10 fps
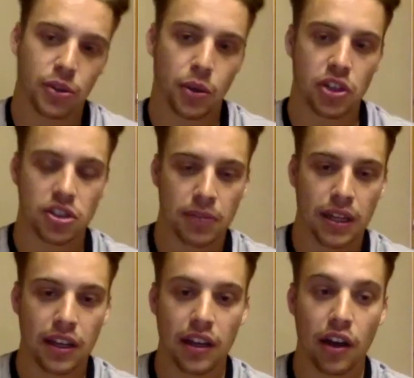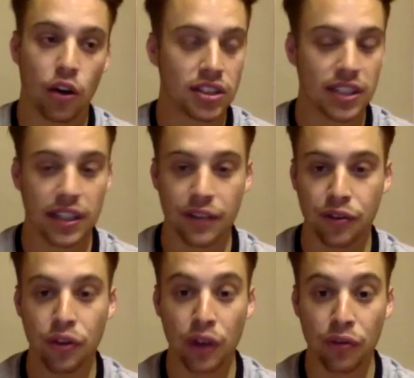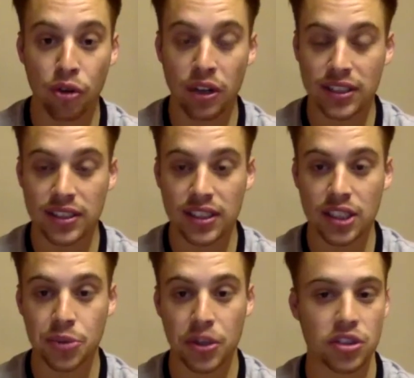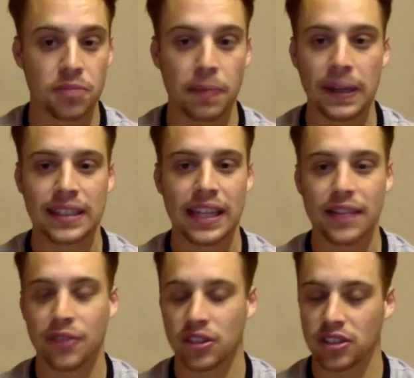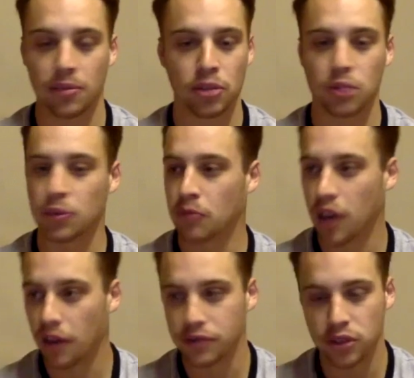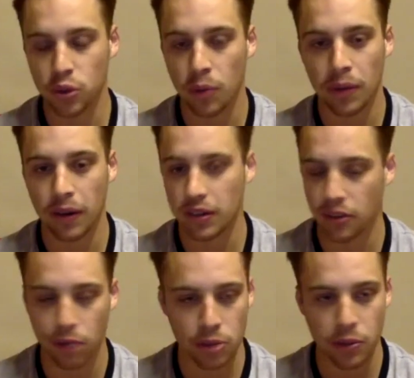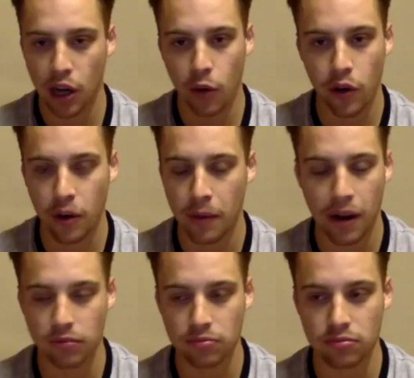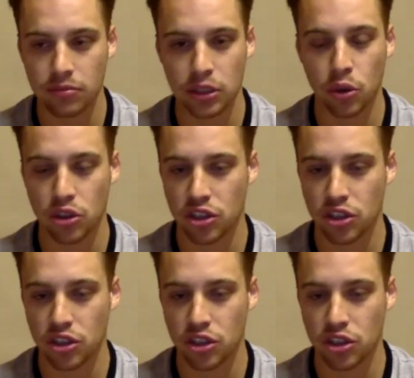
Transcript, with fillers: for the question, mate. Honestly, if you if you're listening to these questions, please leave us some because we would love to talk about it. Because otherwise, we go on about we talk